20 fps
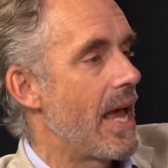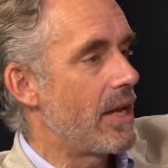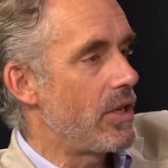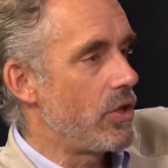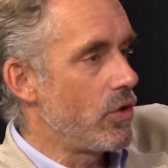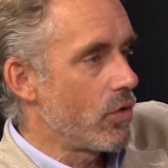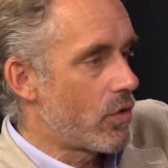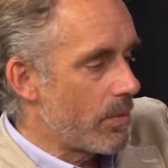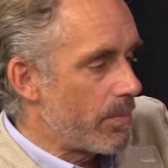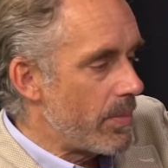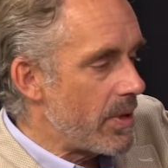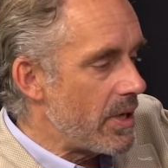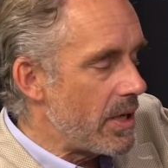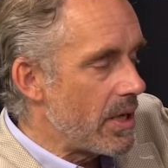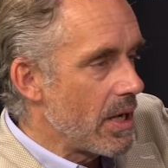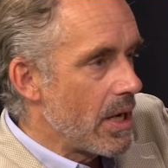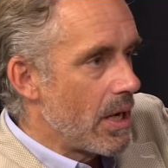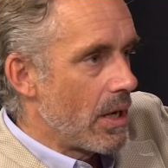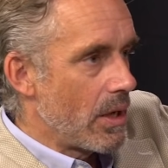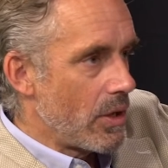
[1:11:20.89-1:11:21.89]
and you could
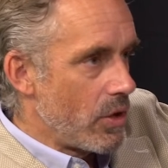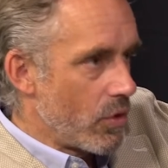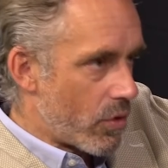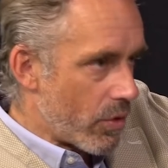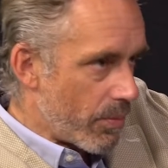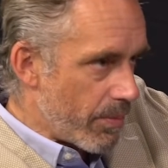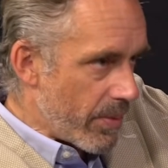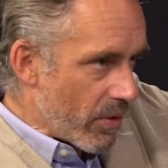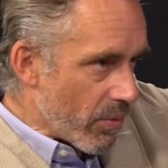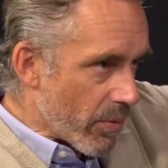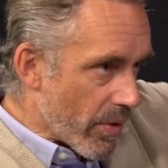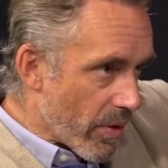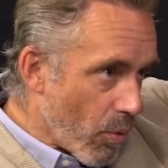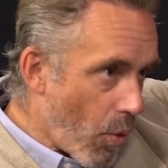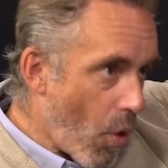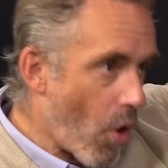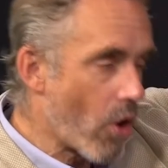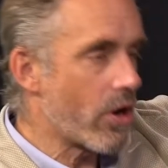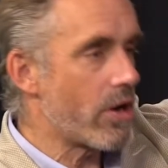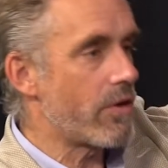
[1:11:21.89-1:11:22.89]
be you could be
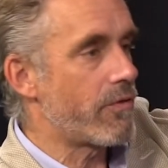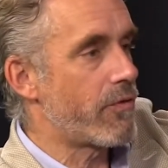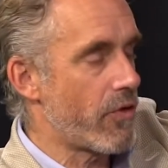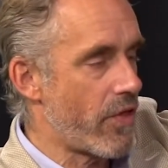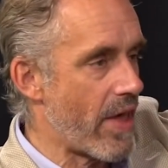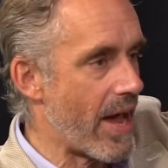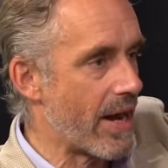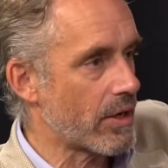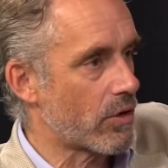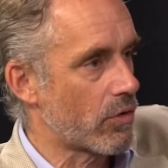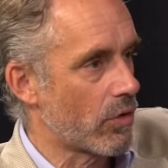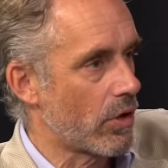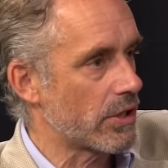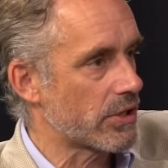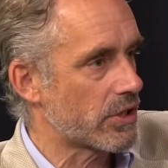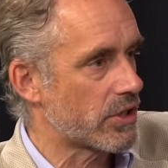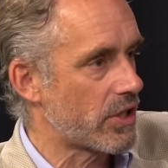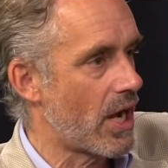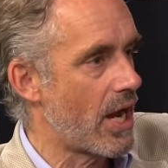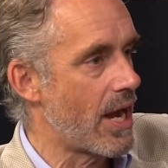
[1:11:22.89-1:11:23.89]
rewarded for that
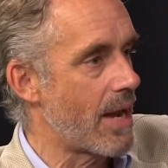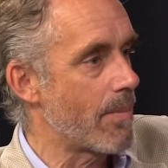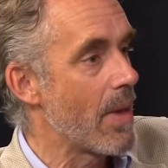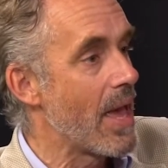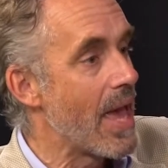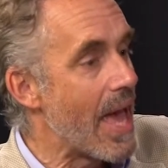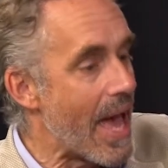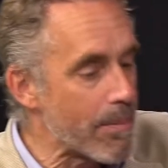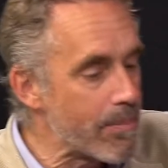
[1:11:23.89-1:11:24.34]
across time